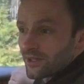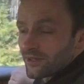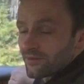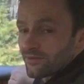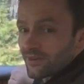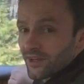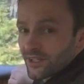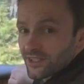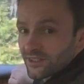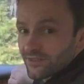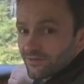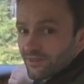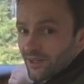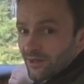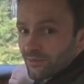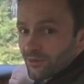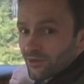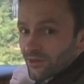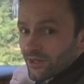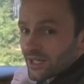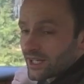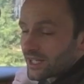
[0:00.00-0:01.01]
at the 1st of
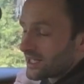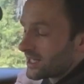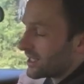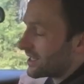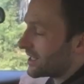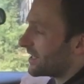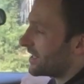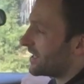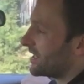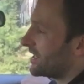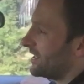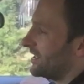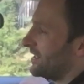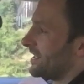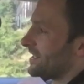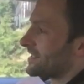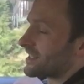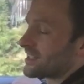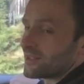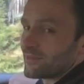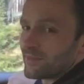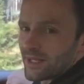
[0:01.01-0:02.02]
February.
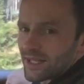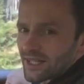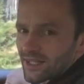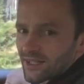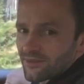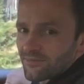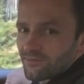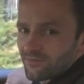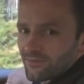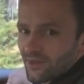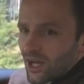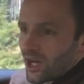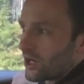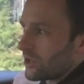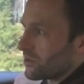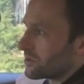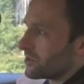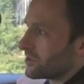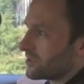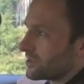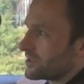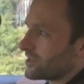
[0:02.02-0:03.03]
That's going to make a
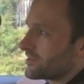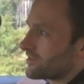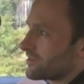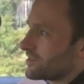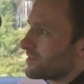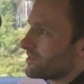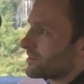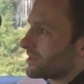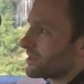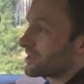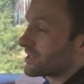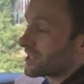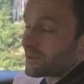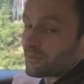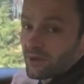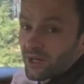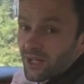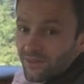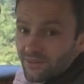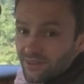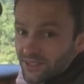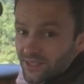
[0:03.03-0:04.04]
whole lot of difference, because I
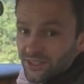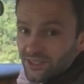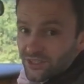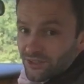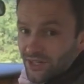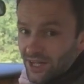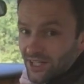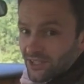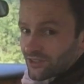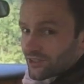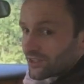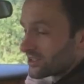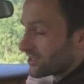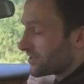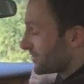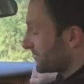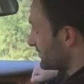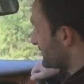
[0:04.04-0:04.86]
won't have any distractions.